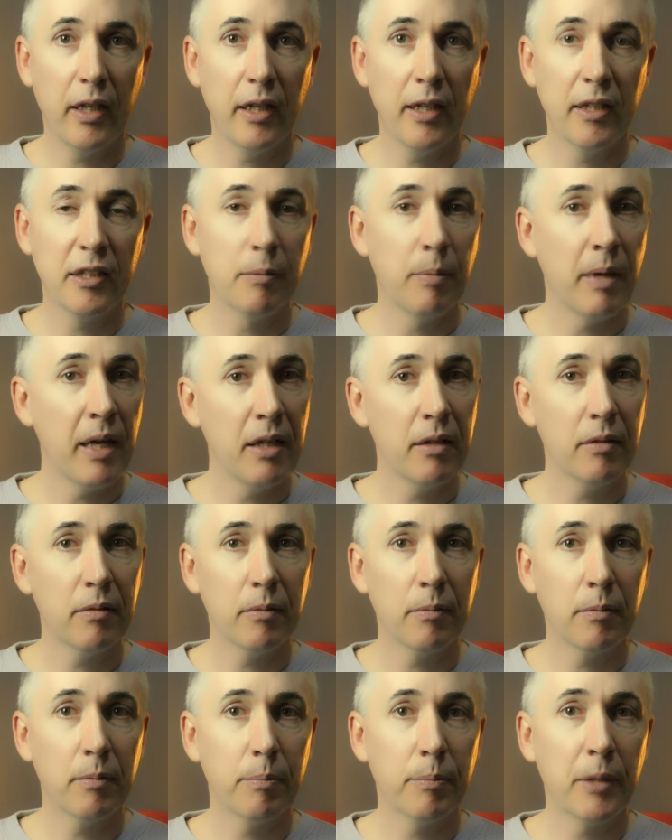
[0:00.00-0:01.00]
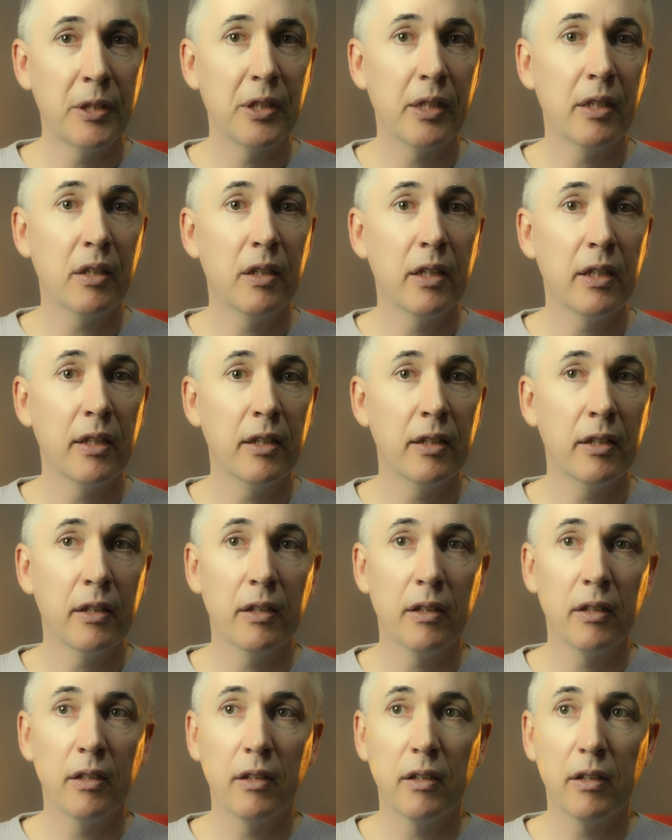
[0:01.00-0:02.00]
It's about basically
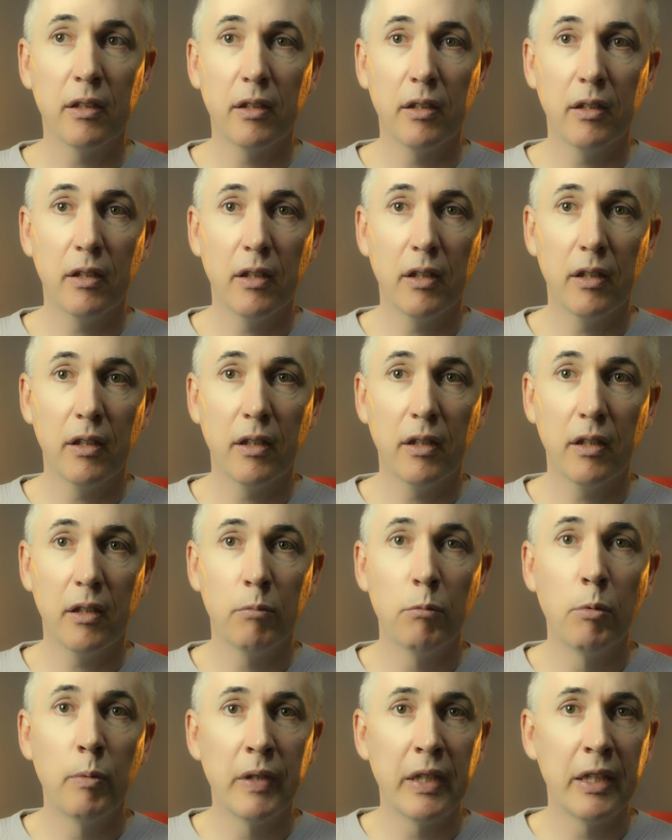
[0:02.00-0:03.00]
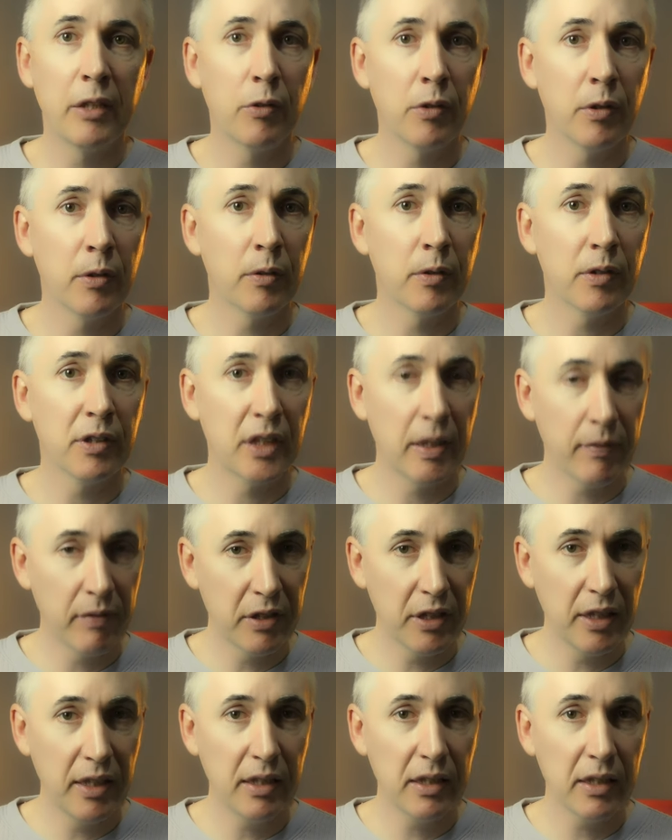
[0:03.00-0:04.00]
a woman in her
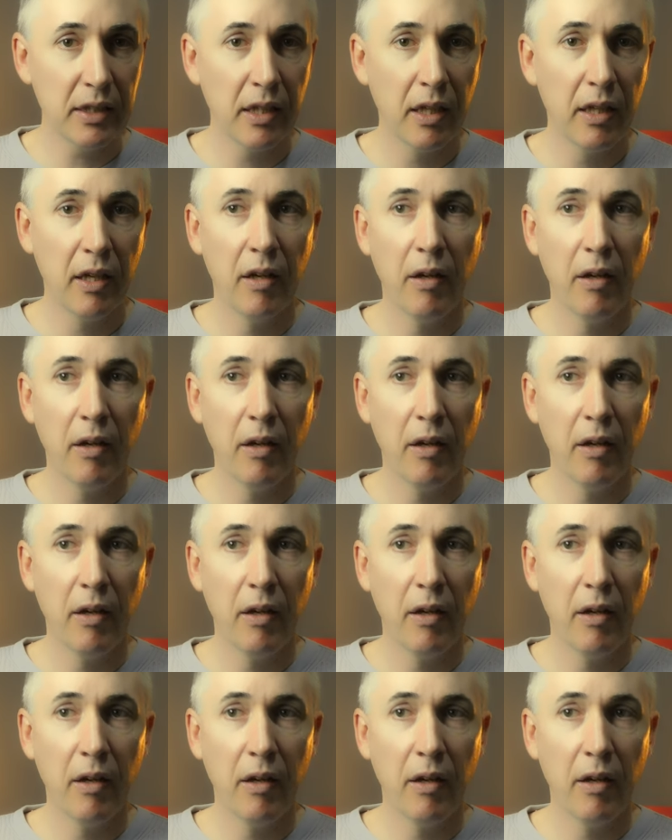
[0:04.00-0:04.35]
70s,